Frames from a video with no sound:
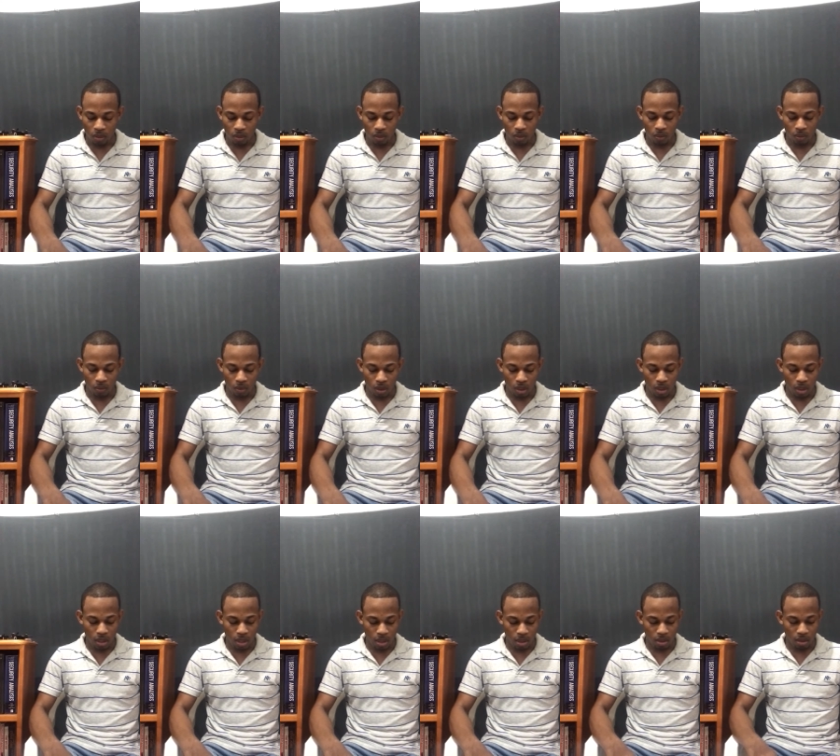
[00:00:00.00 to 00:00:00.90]
looking
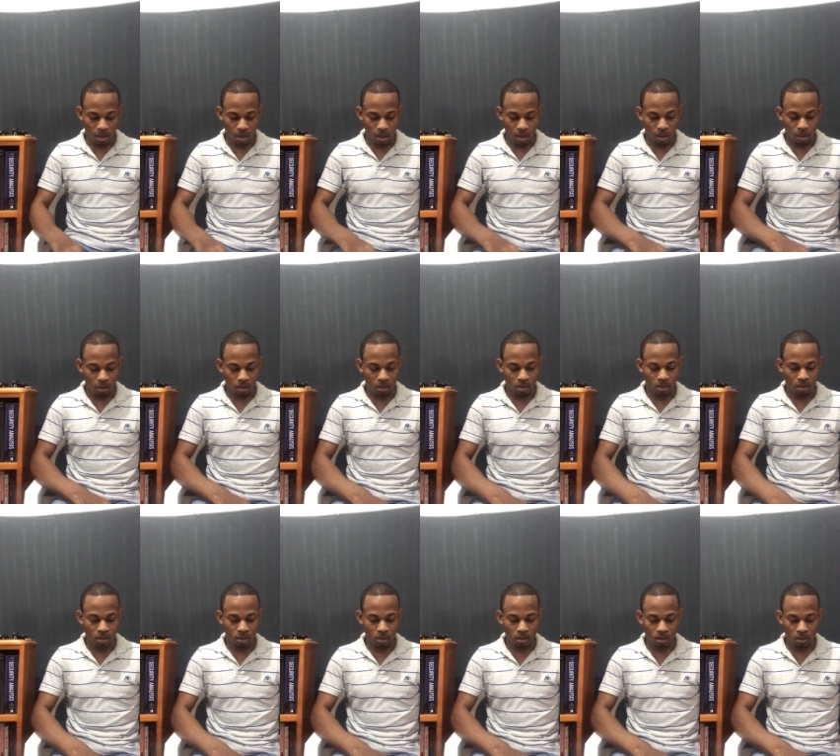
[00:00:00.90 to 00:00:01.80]
at that,
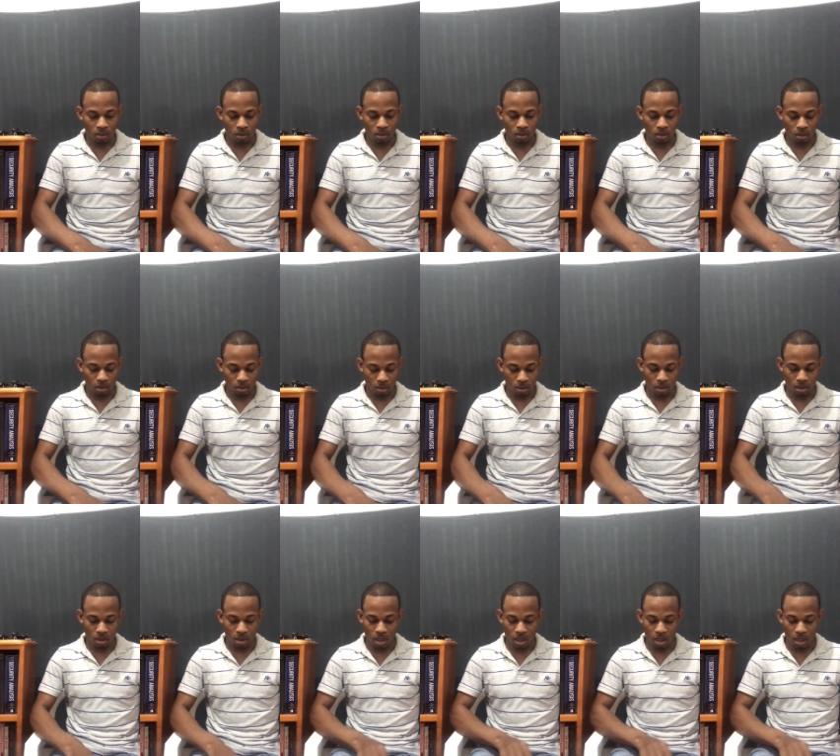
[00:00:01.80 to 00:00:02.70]

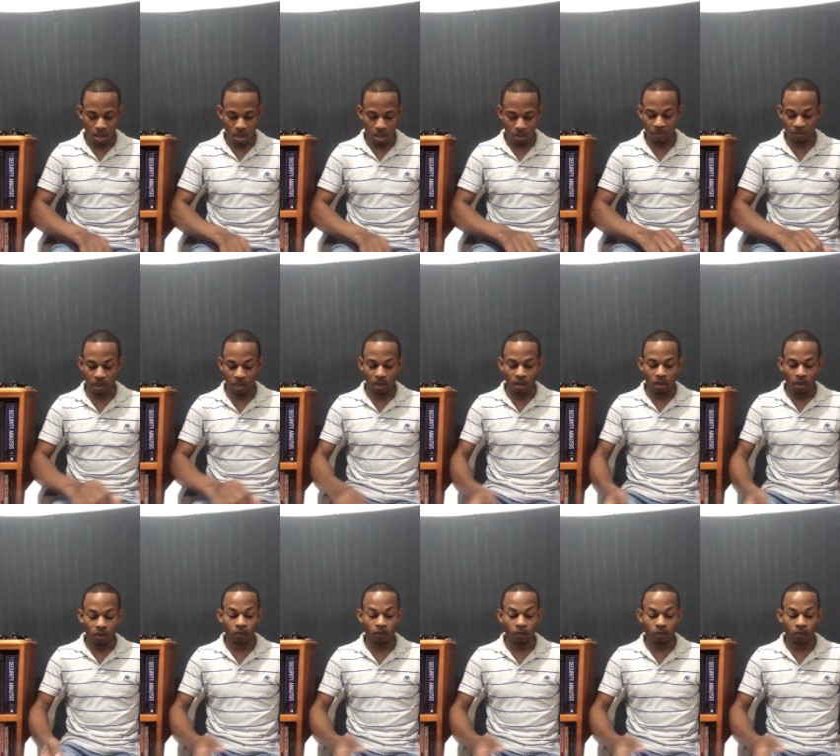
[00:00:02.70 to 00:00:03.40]
the net profit.